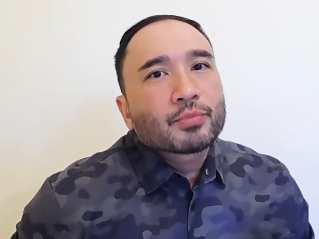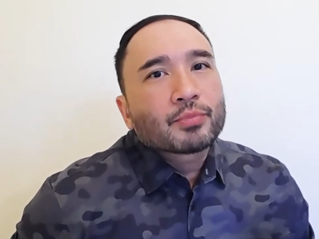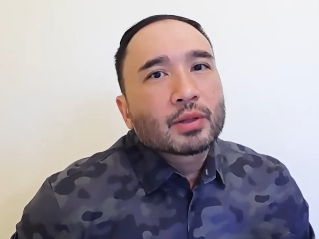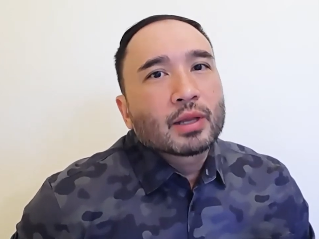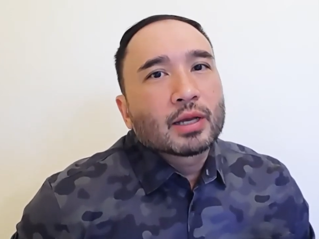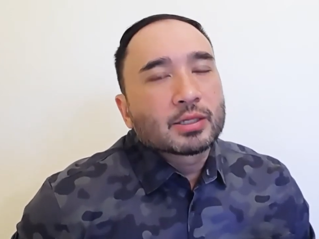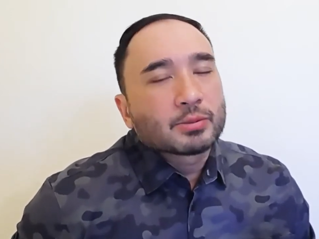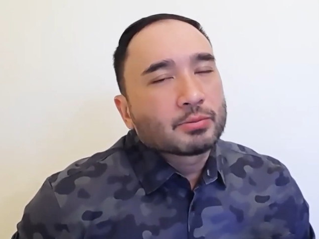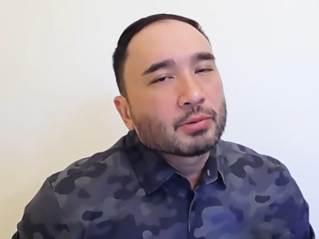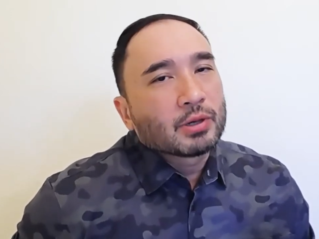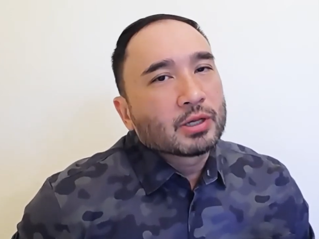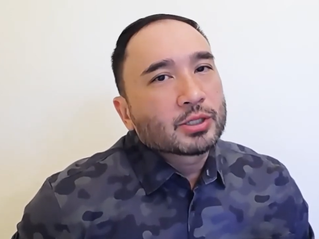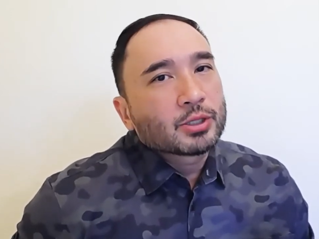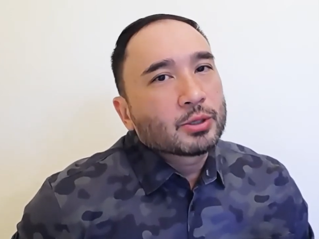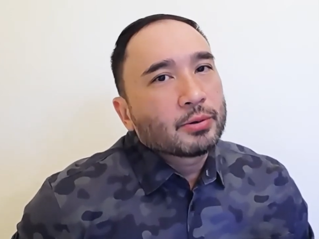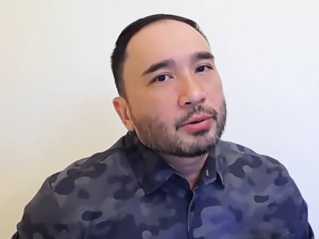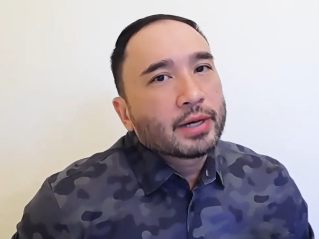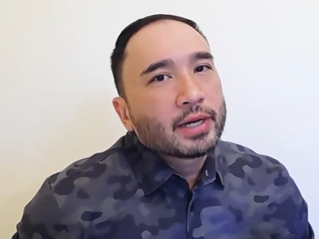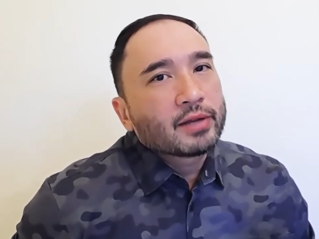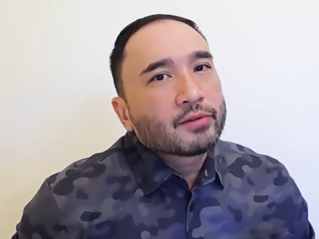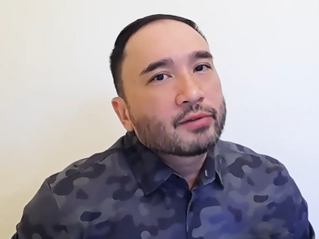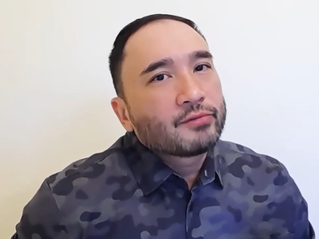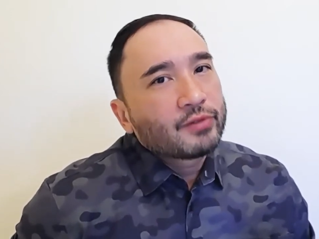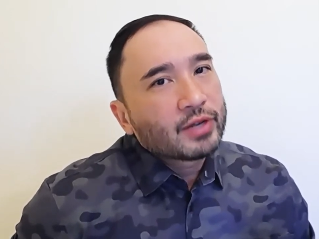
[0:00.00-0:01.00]
as well as
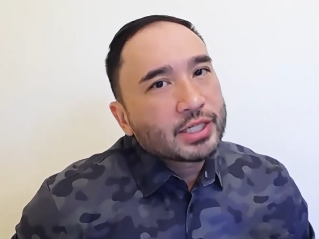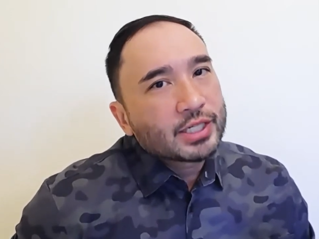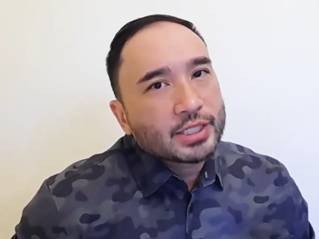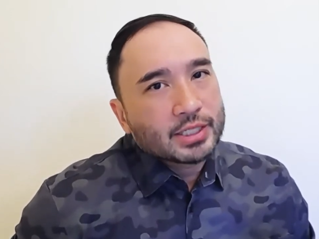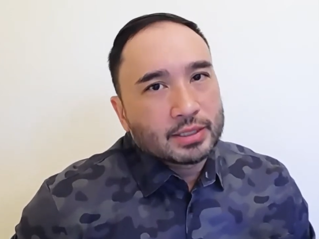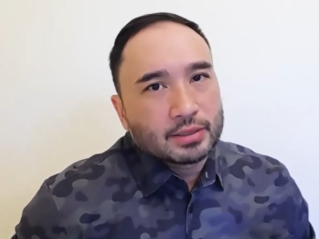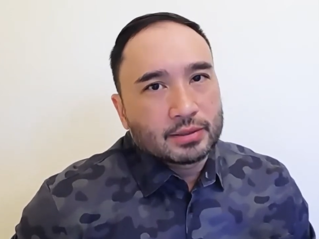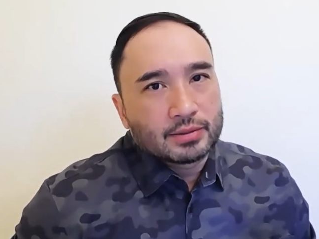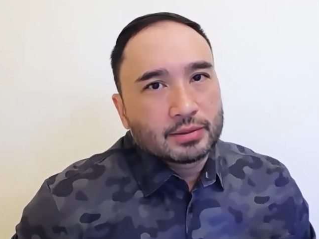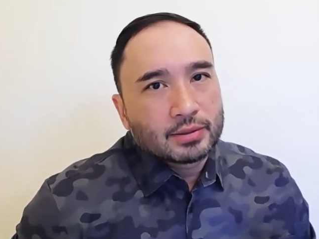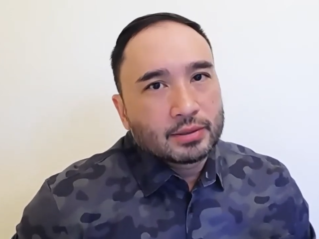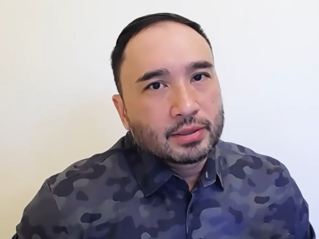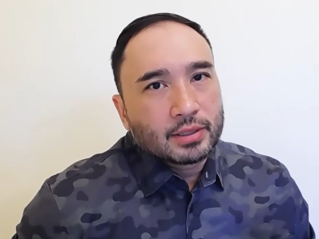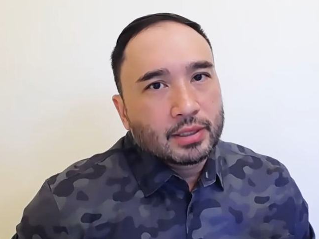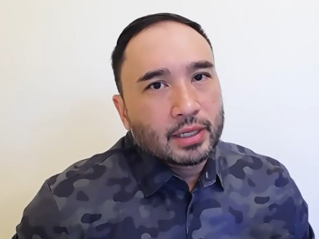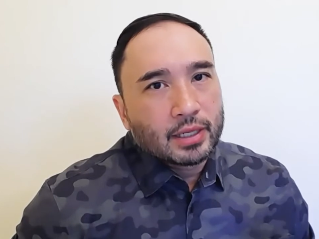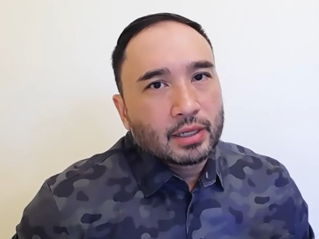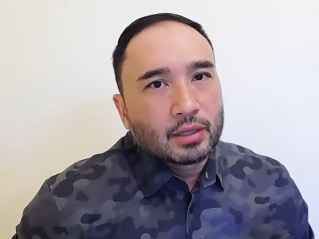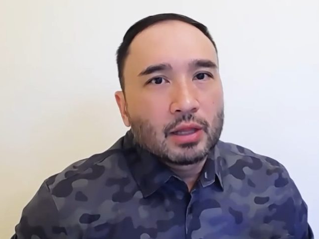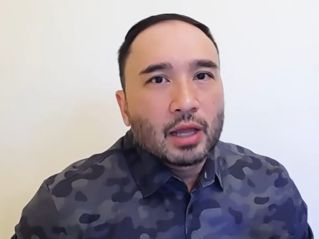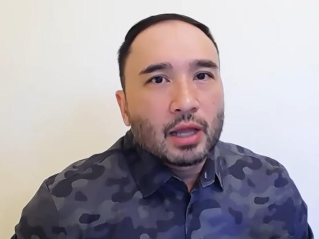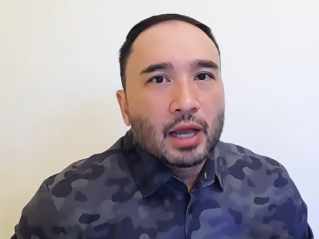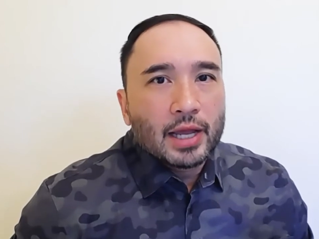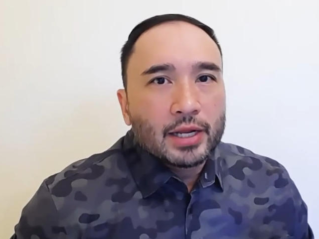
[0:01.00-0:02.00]
creating a vision and
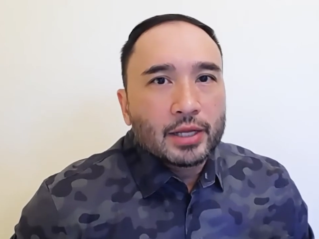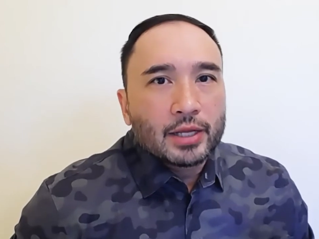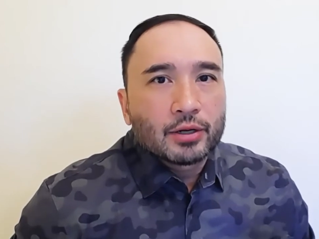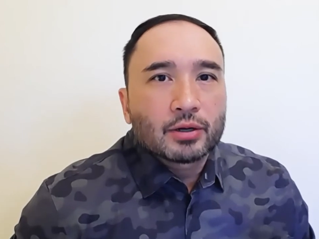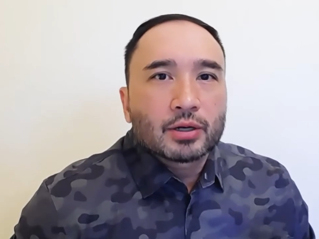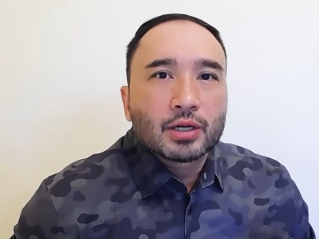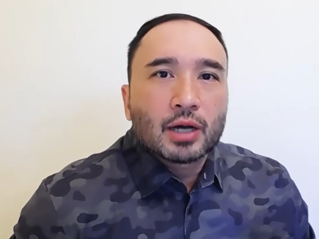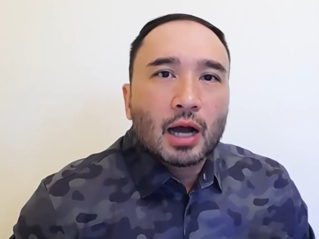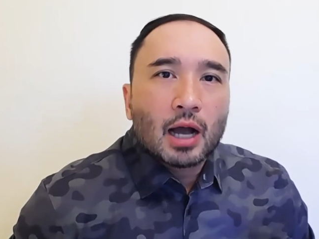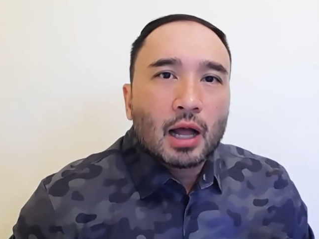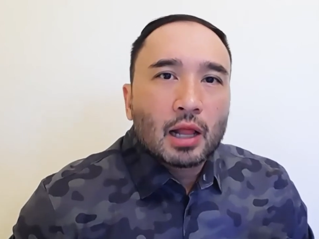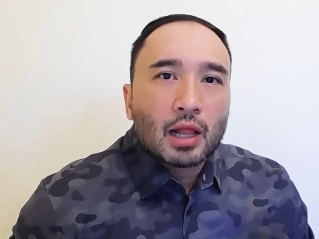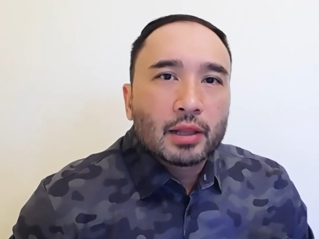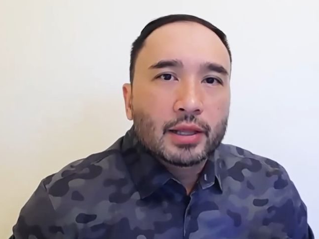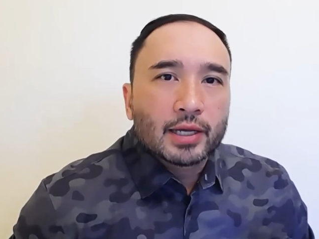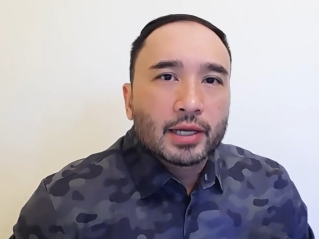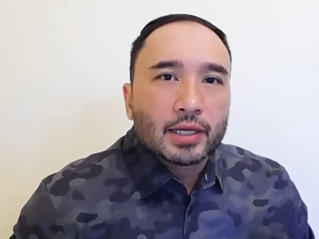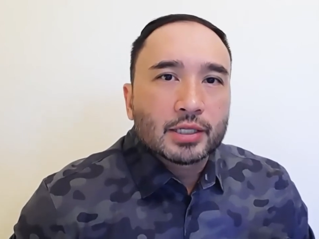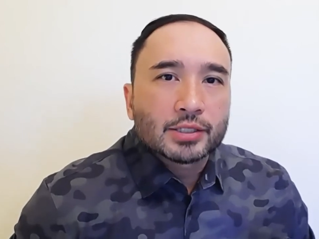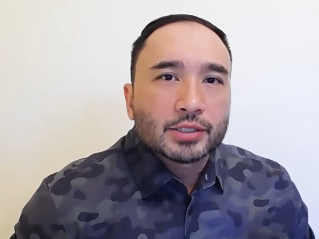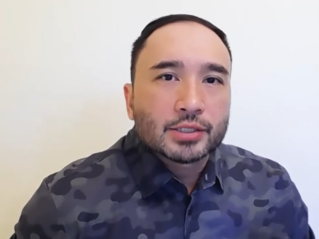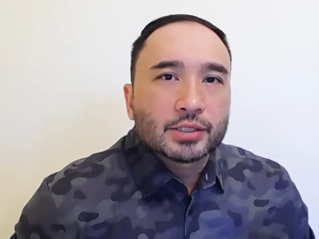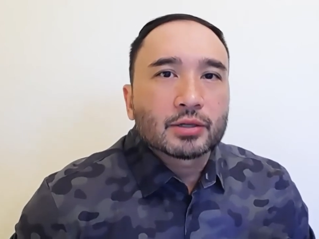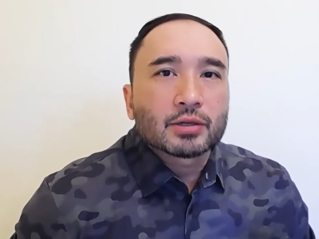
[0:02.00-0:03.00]
aligning your
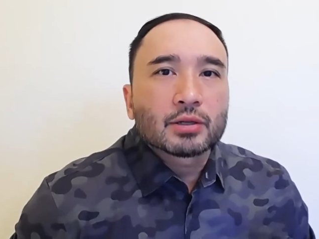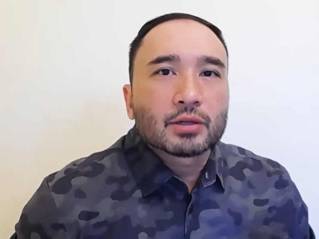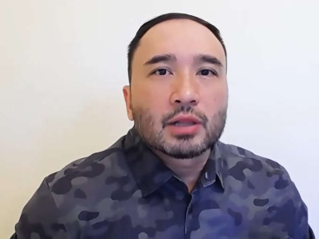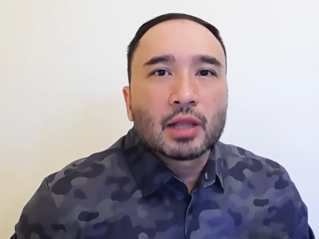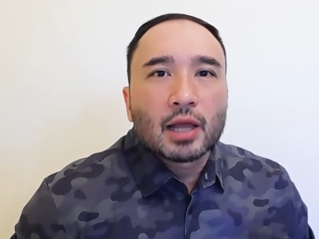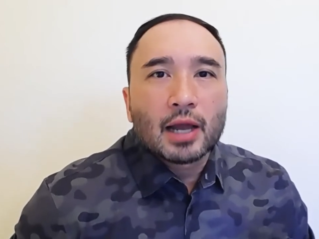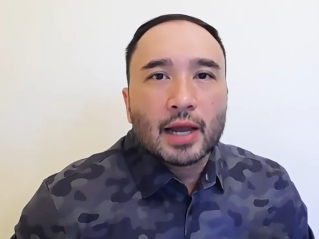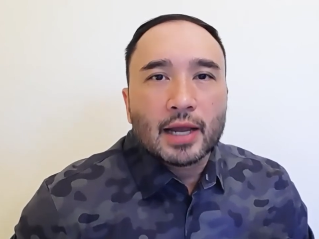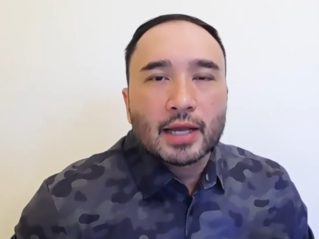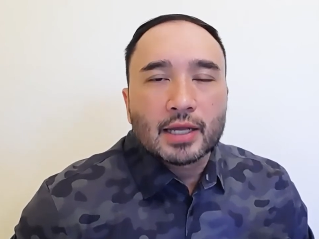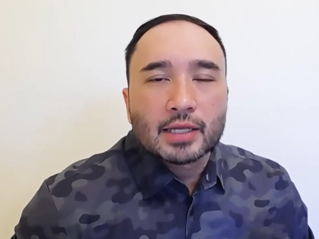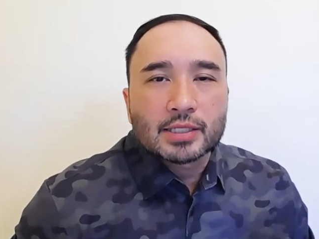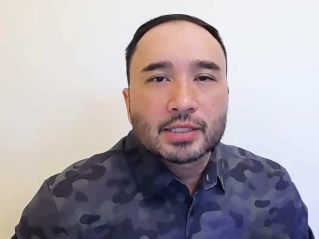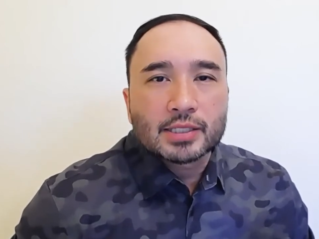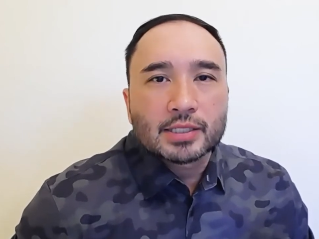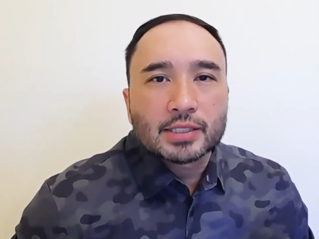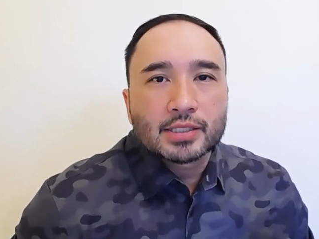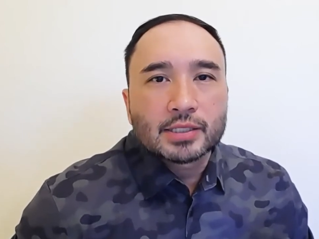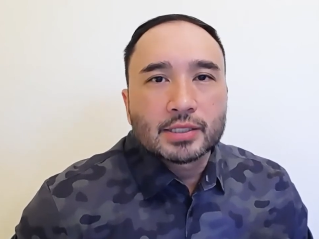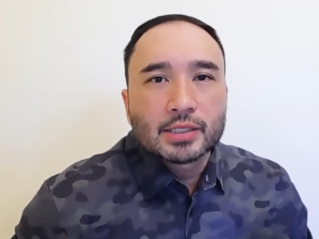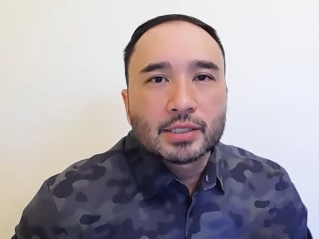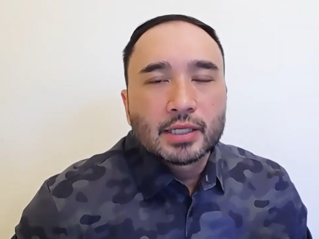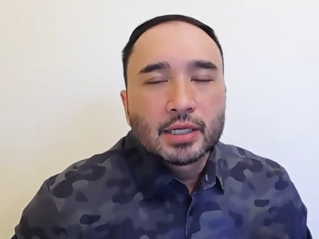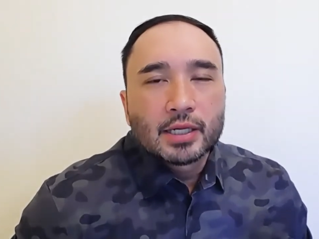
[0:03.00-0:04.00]
colleagues, your clients,